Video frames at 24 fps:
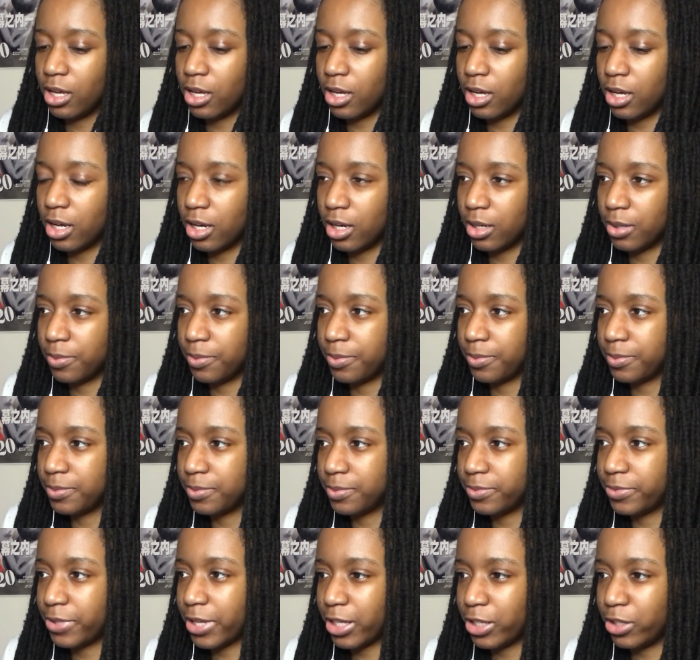um,
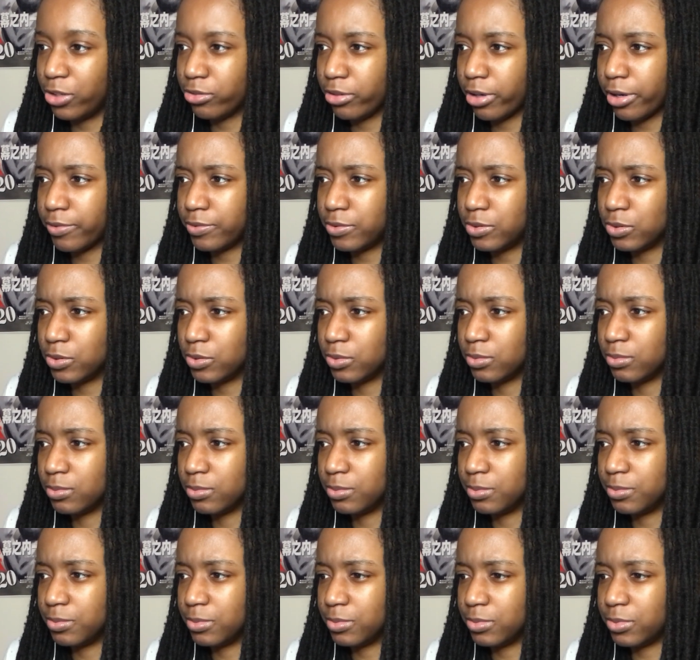that you don't have to
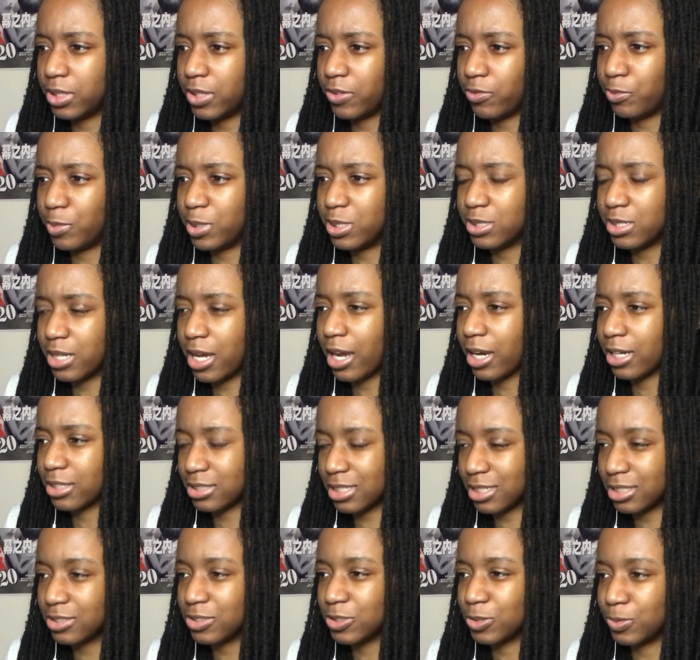give me snacks.
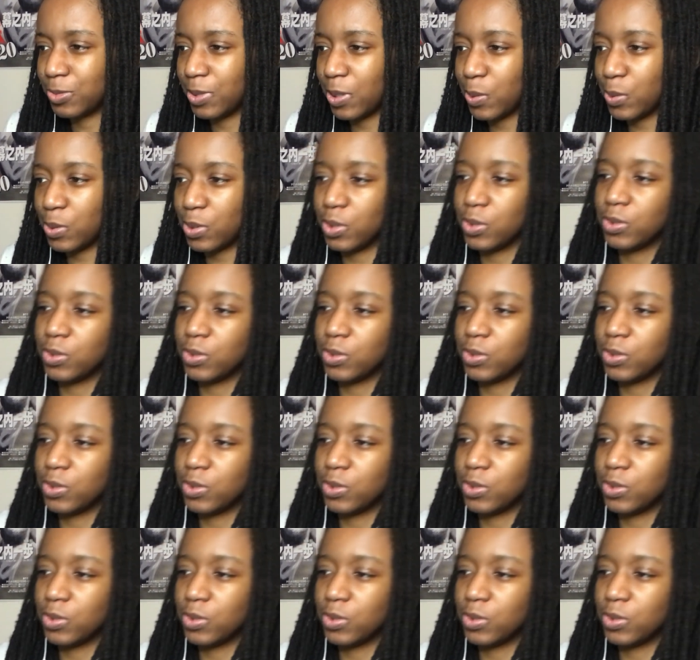I'll still play with